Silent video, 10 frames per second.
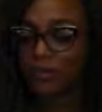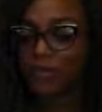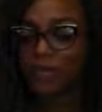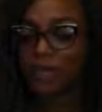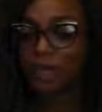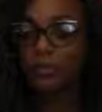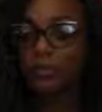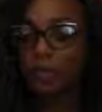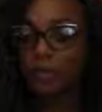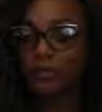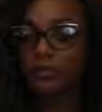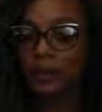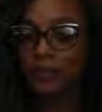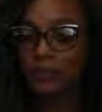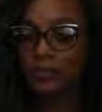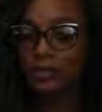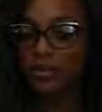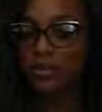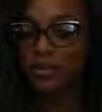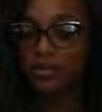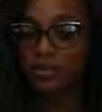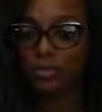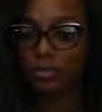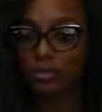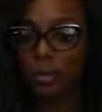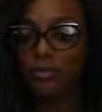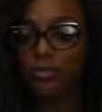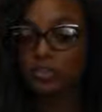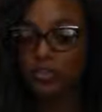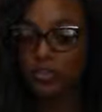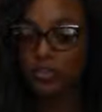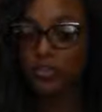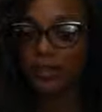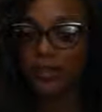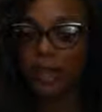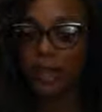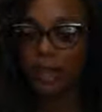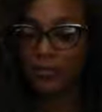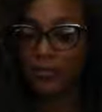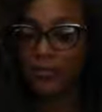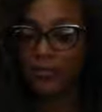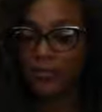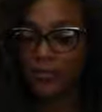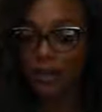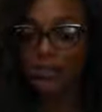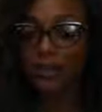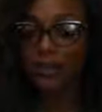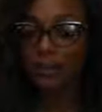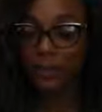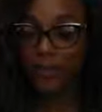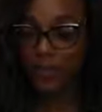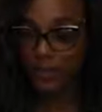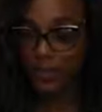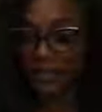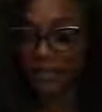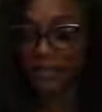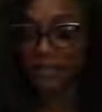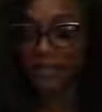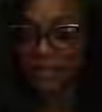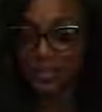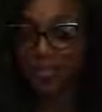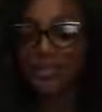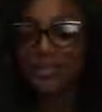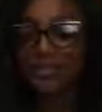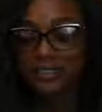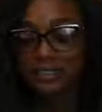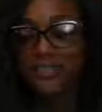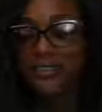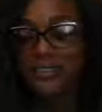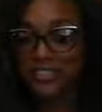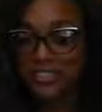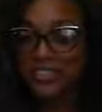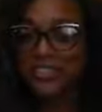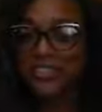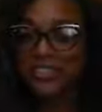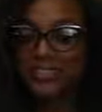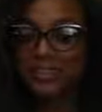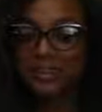If you type wedding fights on YouTube, I'm sure half of those fights are because situations like this.